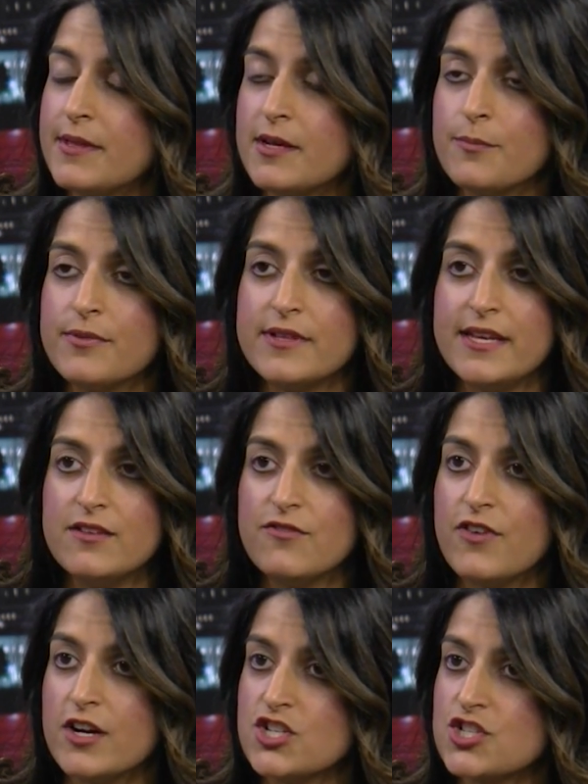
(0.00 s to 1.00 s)
complete
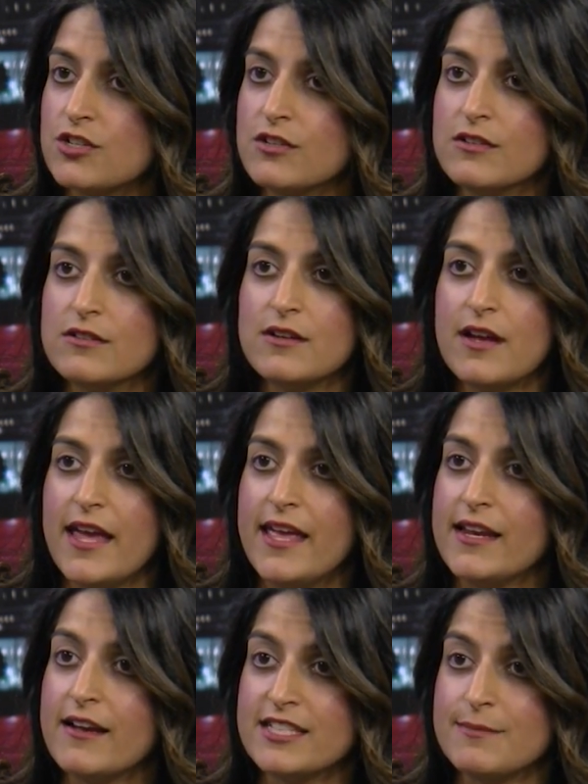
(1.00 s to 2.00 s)
functional
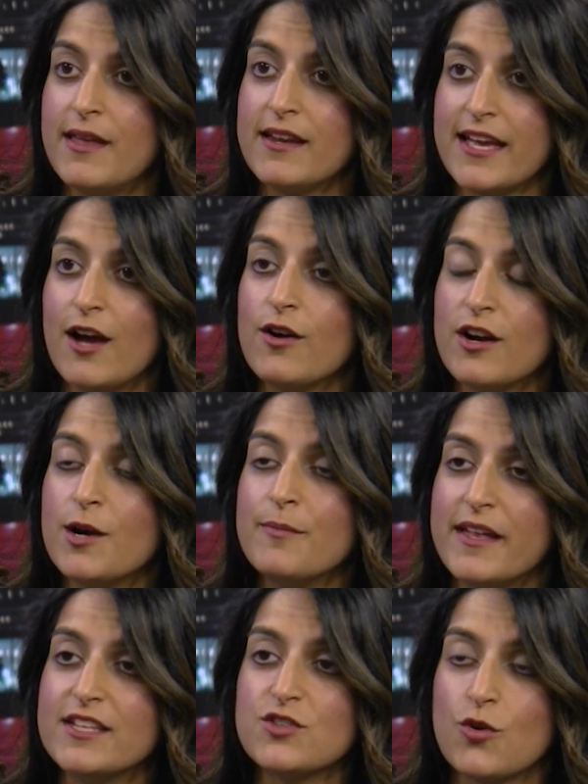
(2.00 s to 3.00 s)
and cosmetic
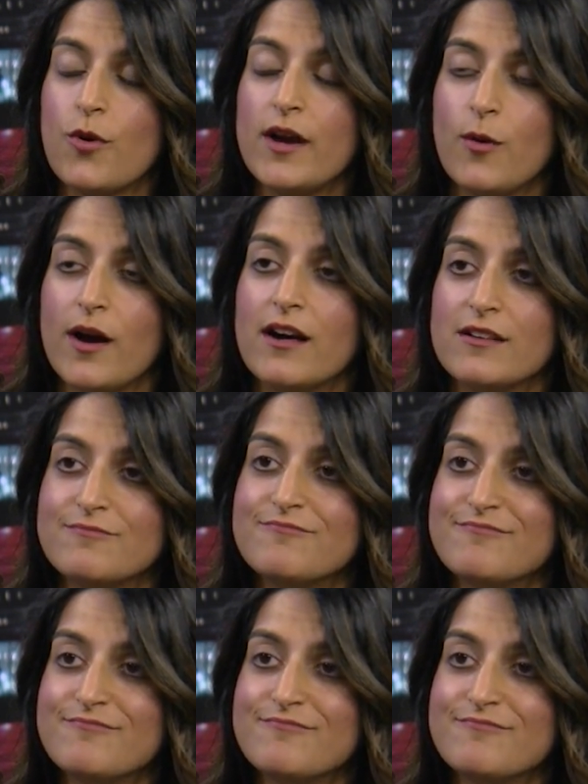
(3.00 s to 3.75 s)
outcome that's quite well.